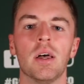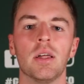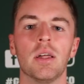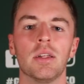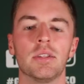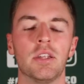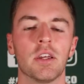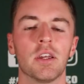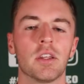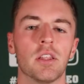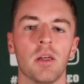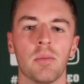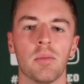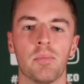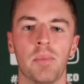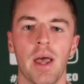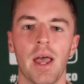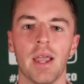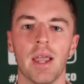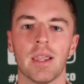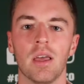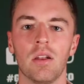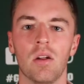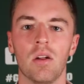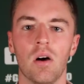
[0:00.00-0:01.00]
Let's take a look
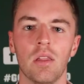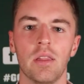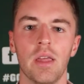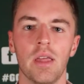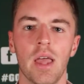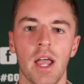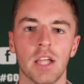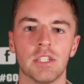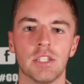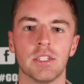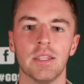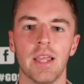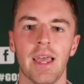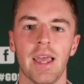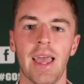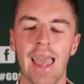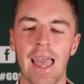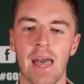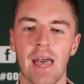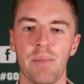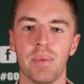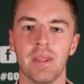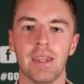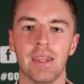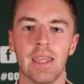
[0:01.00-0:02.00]
back at all the action that
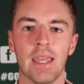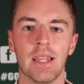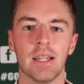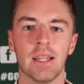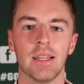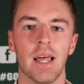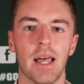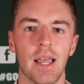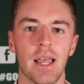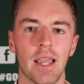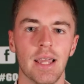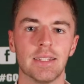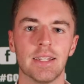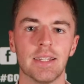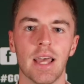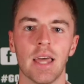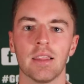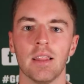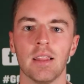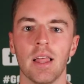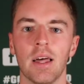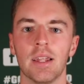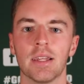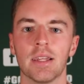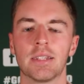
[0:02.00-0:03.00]
happened in Lions
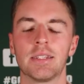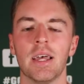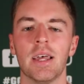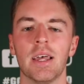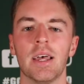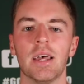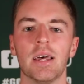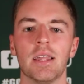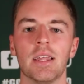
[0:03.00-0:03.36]
athletics